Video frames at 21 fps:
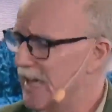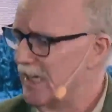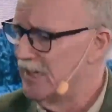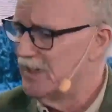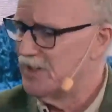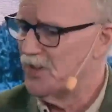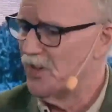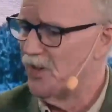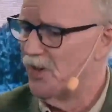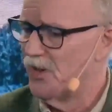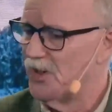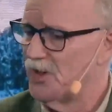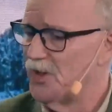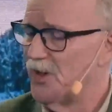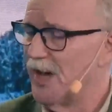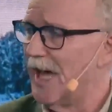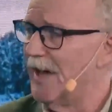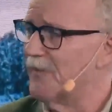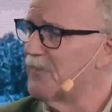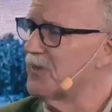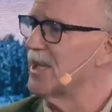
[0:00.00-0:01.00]
So you
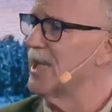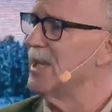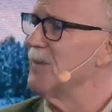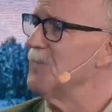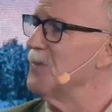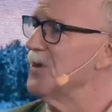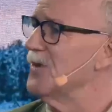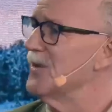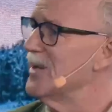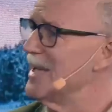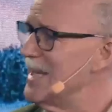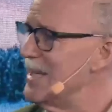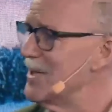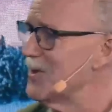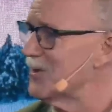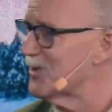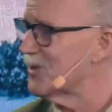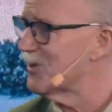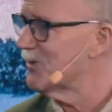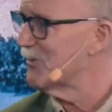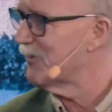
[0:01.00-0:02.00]
have to keep your ear
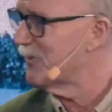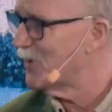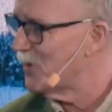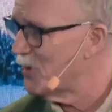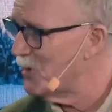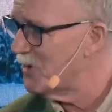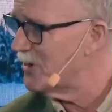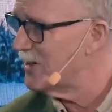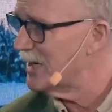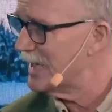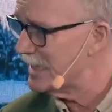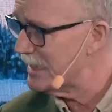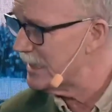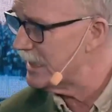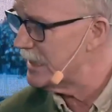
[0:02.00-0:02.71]
to the floor, as